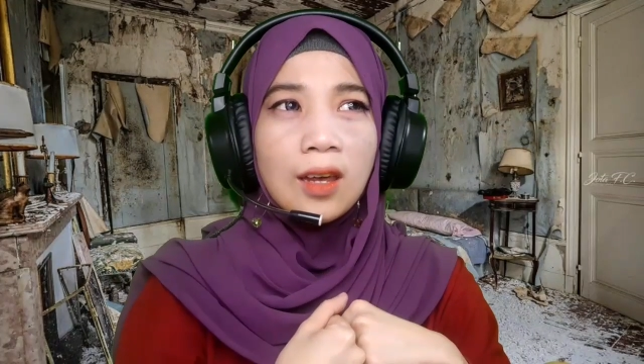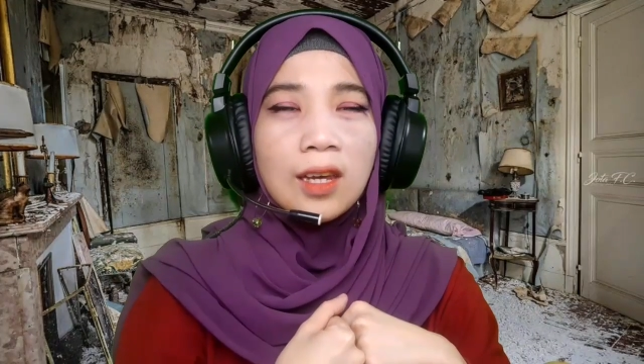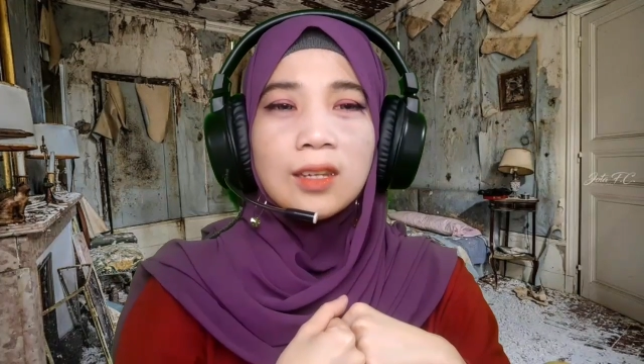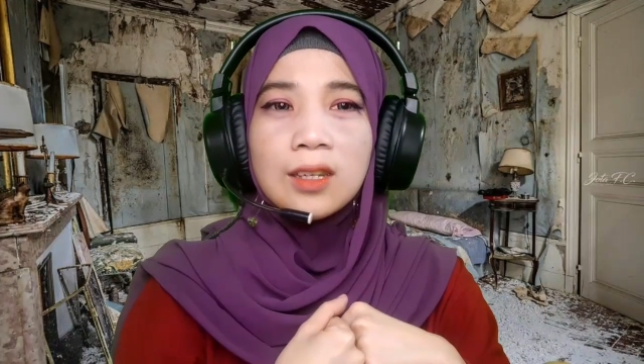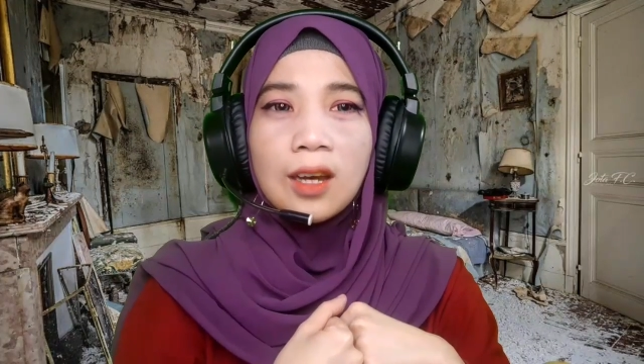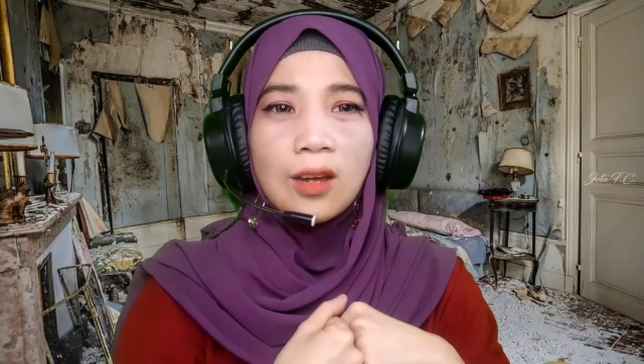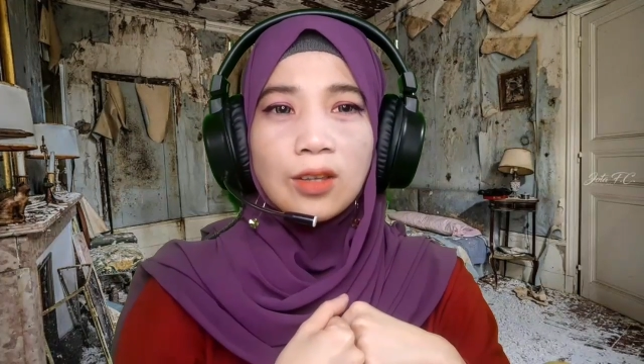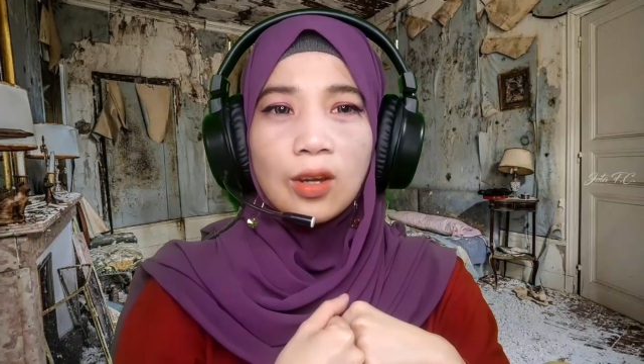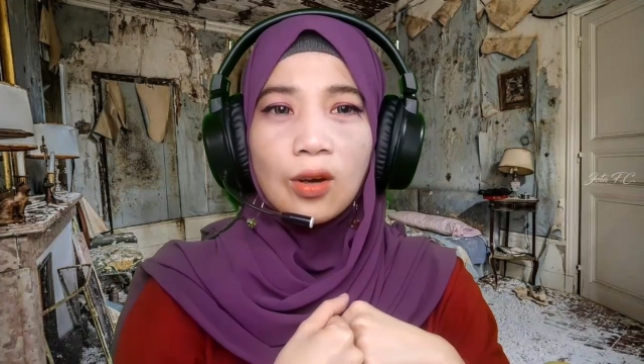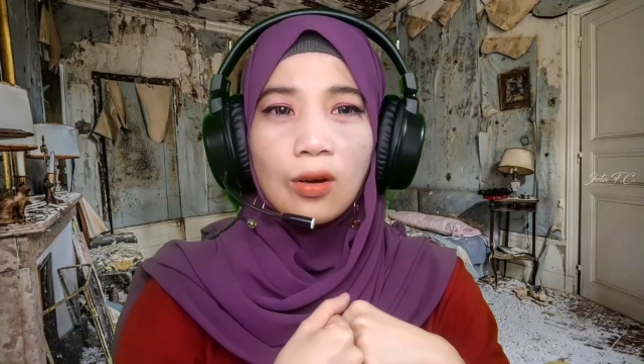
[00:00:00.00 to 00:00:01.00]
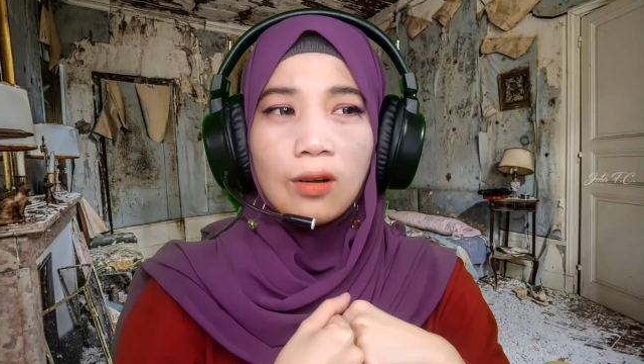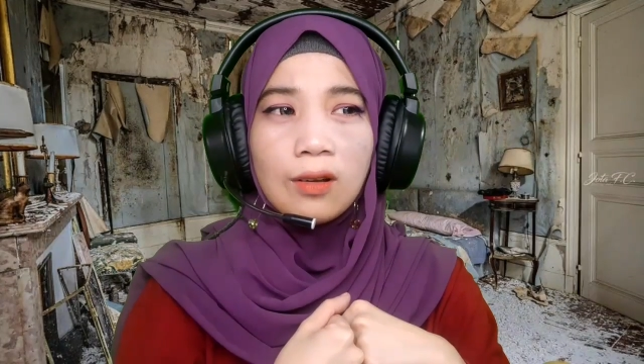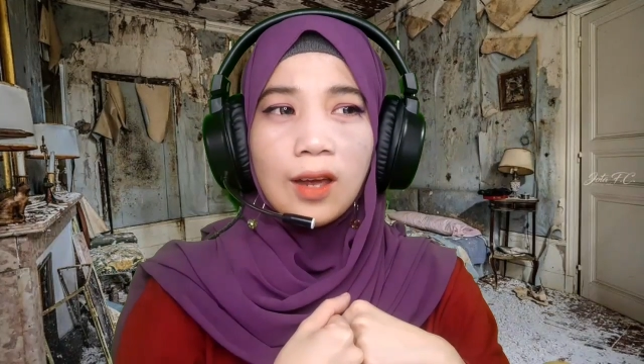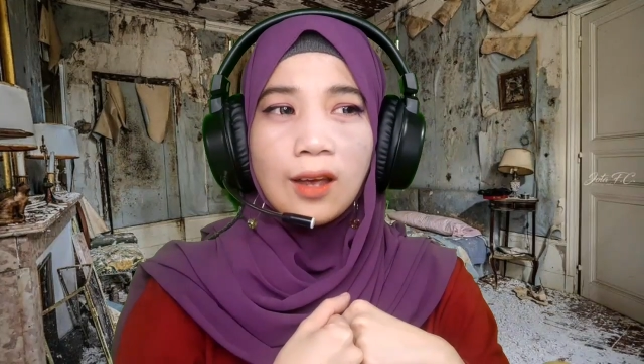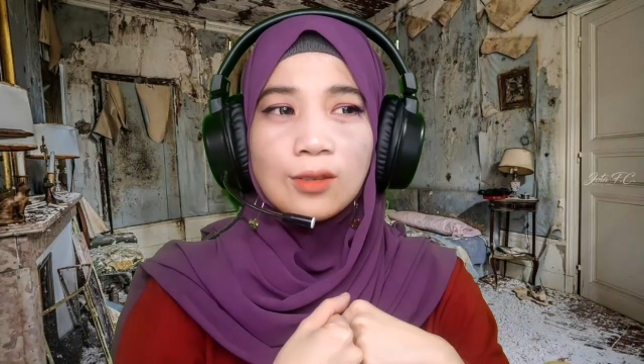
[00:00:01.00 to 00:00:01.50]
Indian
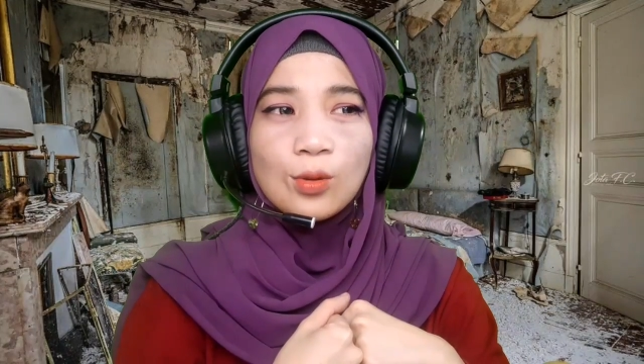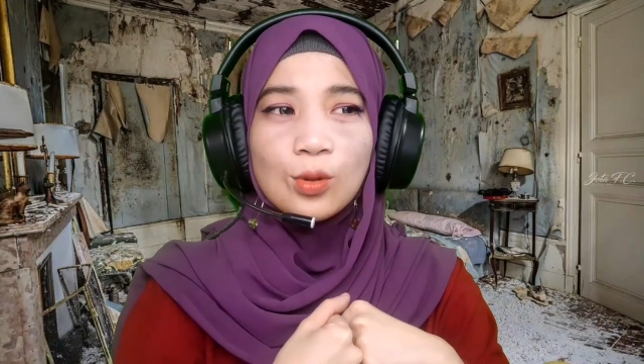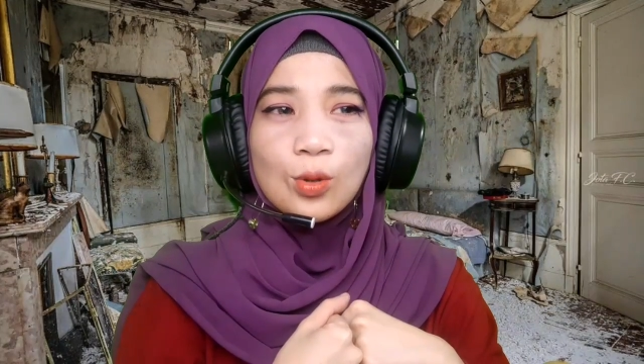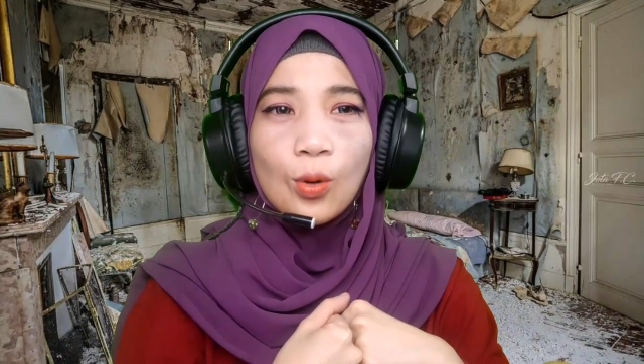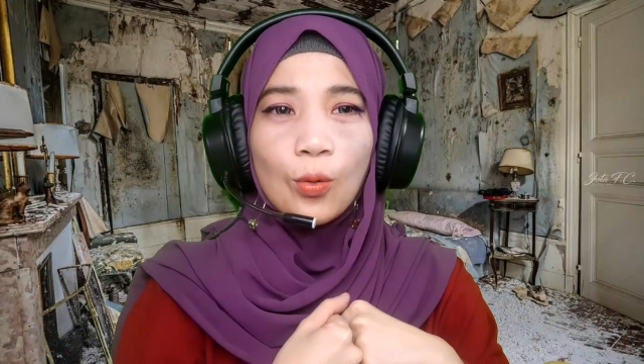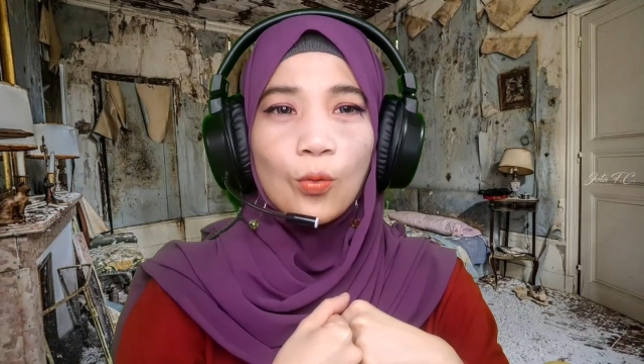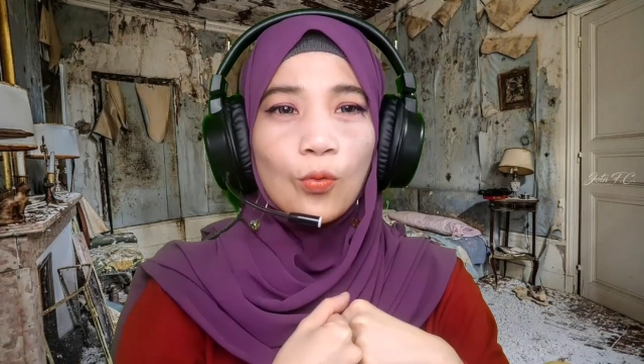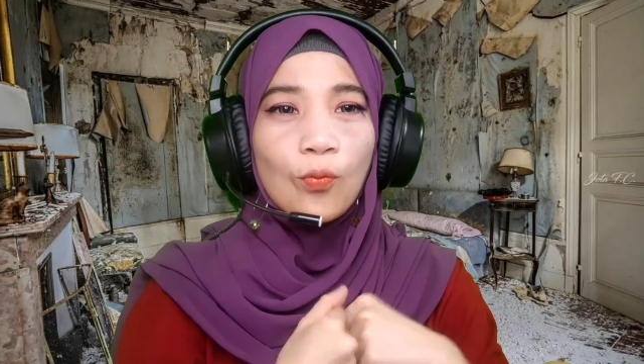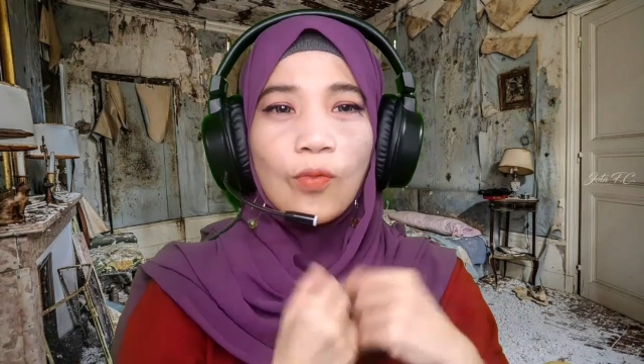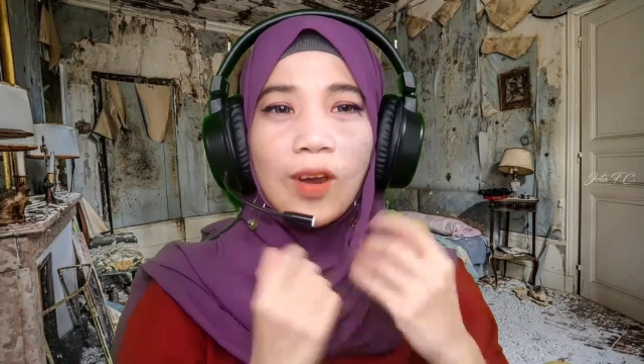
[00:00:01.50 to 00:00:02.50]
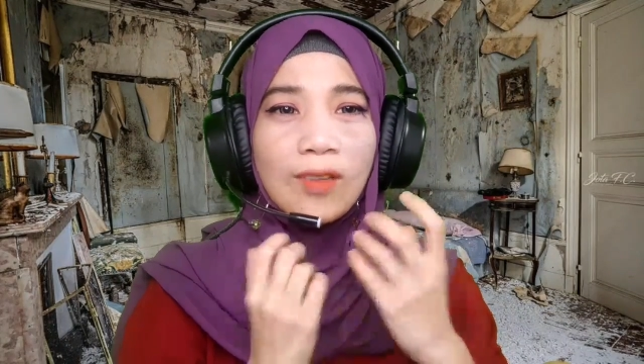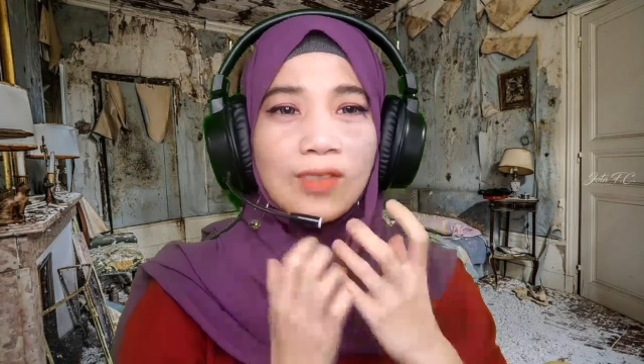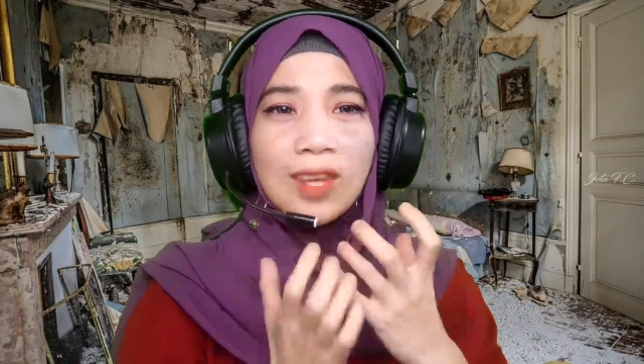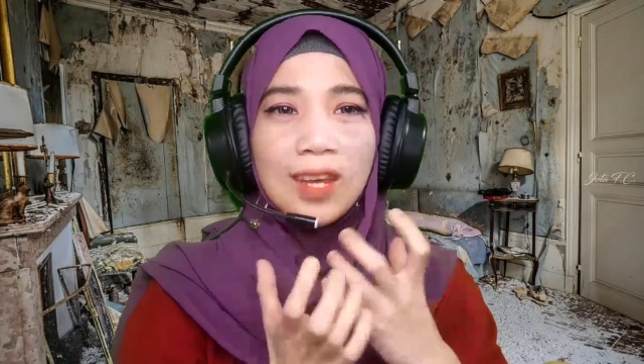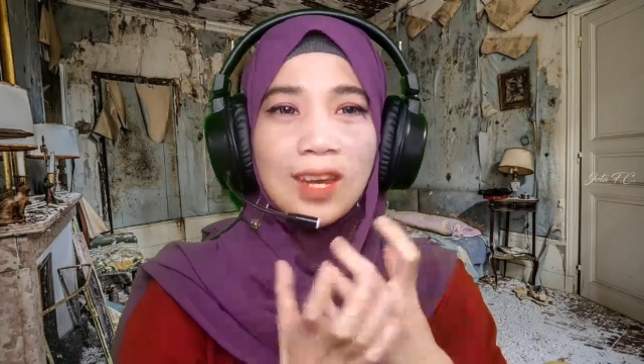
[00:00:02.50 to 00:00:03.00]
girl and so
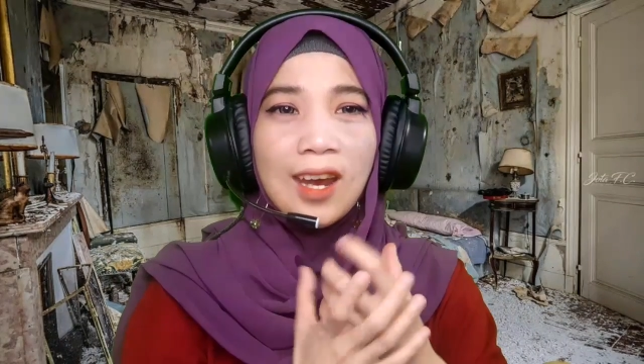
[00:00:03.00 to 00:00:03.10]
pretty